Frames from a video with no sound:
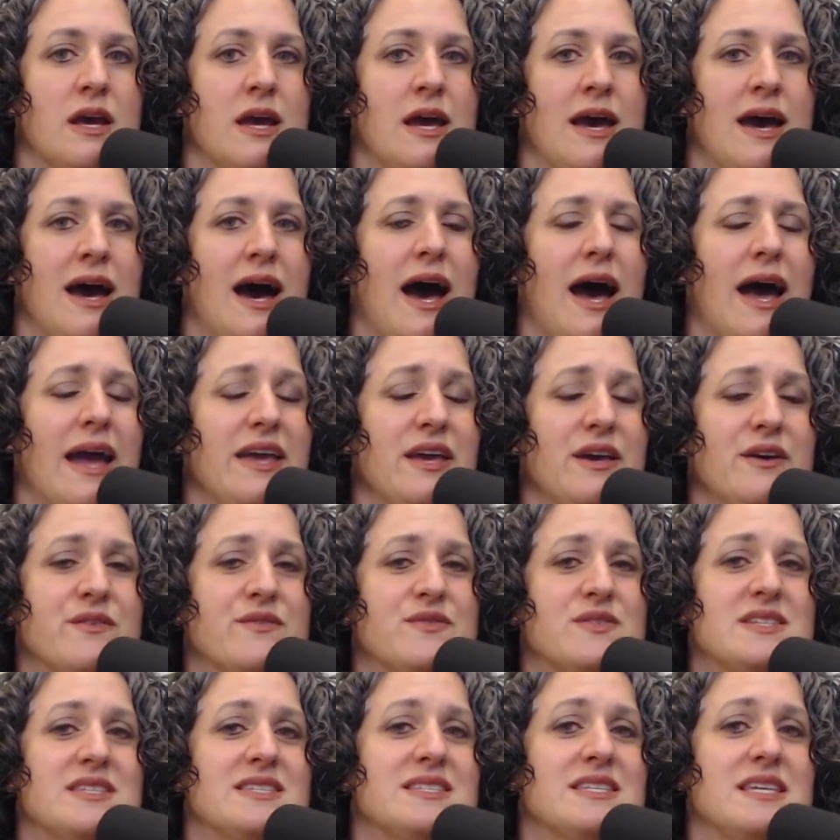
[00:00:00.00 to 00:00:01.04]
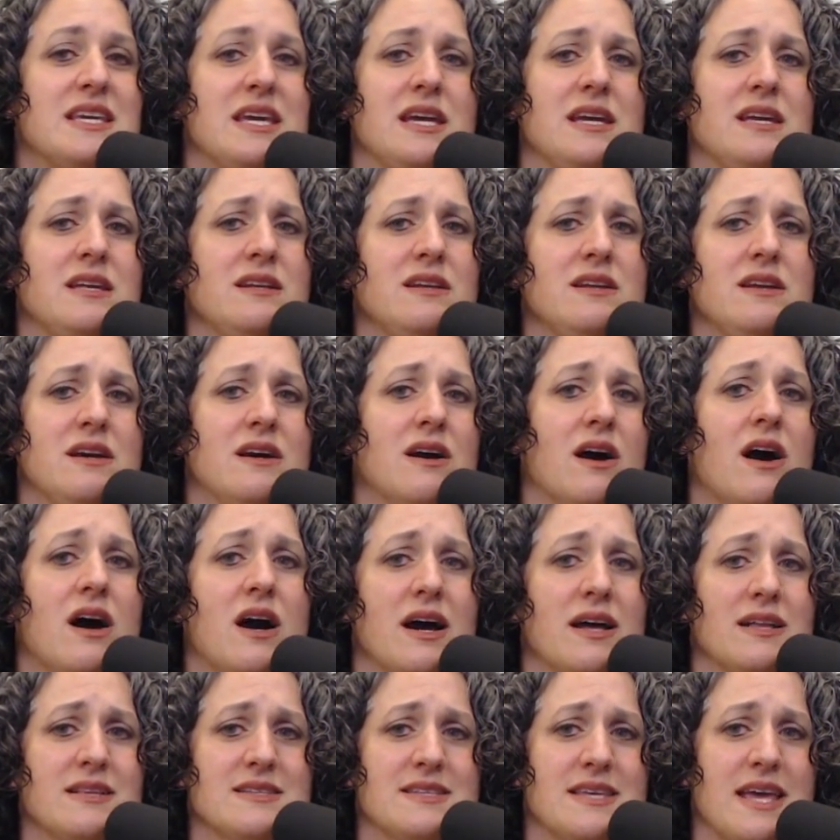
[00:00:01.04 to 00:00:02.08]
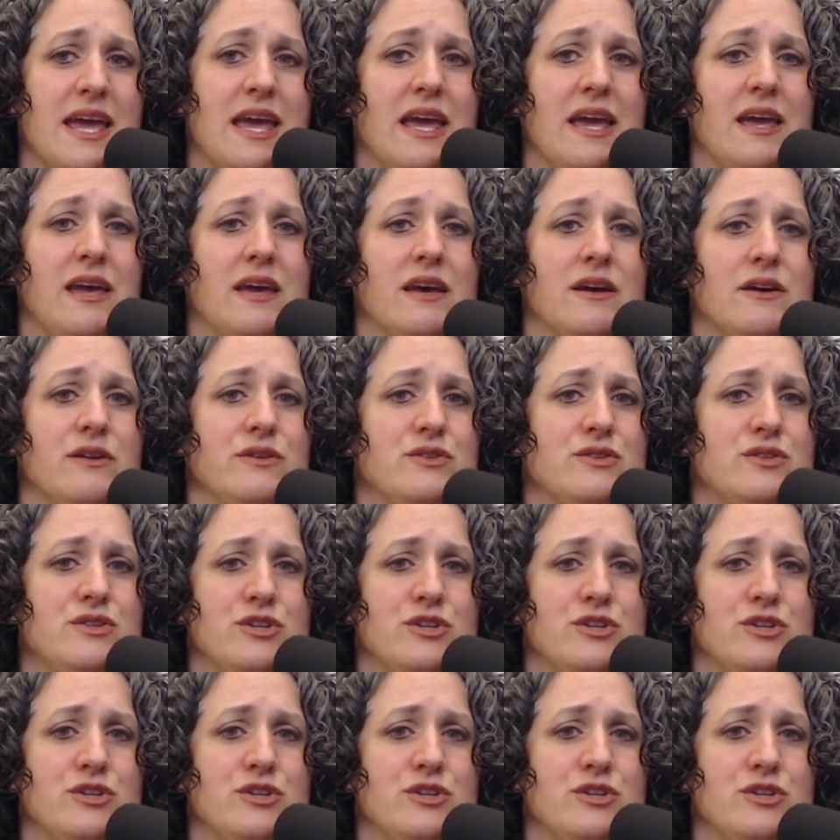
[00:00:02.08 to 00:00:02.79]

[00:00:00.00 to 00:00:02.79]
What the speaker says: I have seen God's hand